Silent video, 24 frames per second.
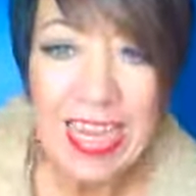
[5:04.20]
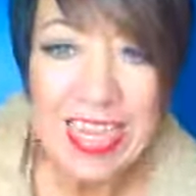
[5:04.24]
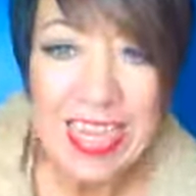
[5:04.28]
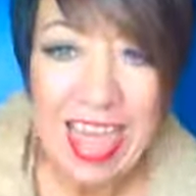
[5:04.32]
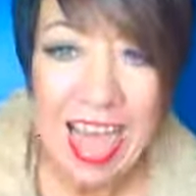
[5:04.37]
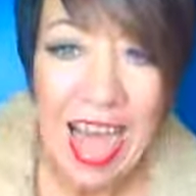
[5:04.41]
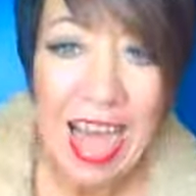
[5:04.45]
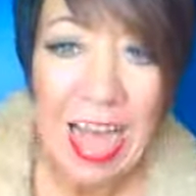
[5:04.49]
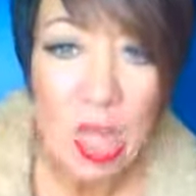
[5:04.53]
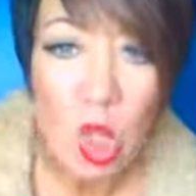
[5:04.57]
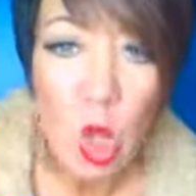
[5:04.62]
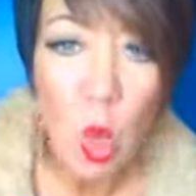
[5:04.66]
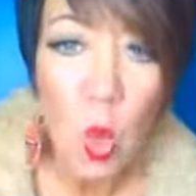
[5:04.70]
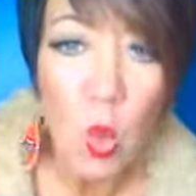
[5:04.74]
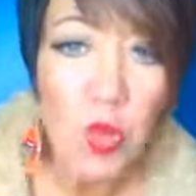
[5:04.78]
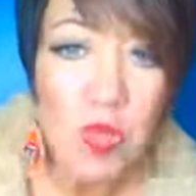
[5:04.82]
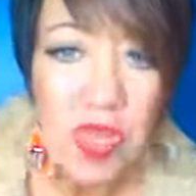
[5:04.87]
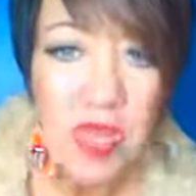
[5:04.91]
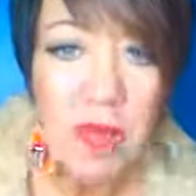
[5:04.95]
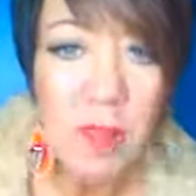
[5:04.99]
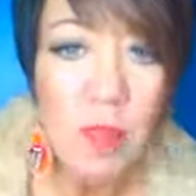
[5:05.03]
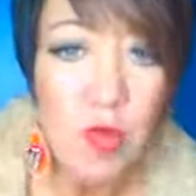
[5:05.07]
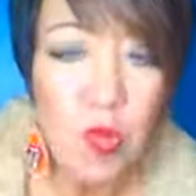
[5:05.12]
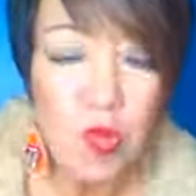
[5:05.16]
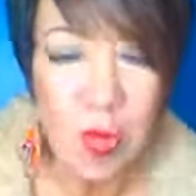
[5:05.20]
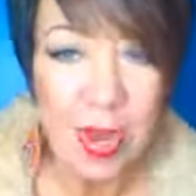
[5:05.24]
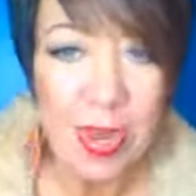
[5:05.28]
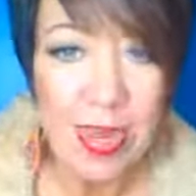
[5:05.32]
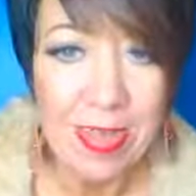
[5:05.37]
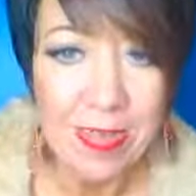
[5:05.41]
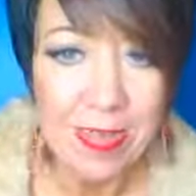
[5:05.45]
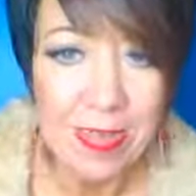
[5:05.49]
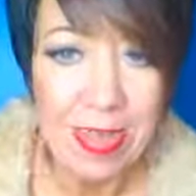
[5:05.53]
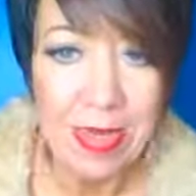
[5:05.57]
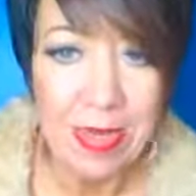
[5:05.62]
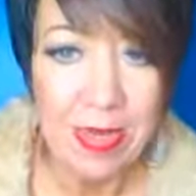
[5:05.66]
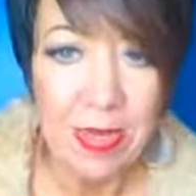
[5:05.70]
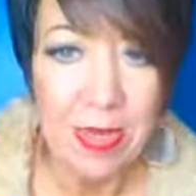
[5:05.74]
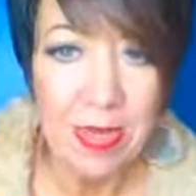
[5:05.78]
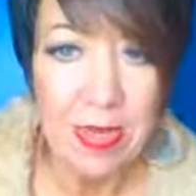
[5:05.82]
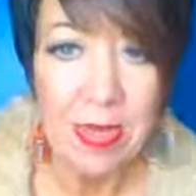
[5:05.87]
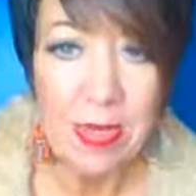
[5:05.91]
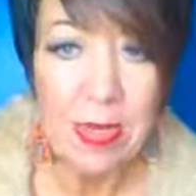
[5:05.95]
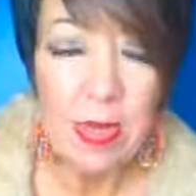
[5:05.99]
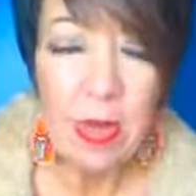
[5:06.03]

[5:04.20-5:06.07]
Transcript: And God told him directly.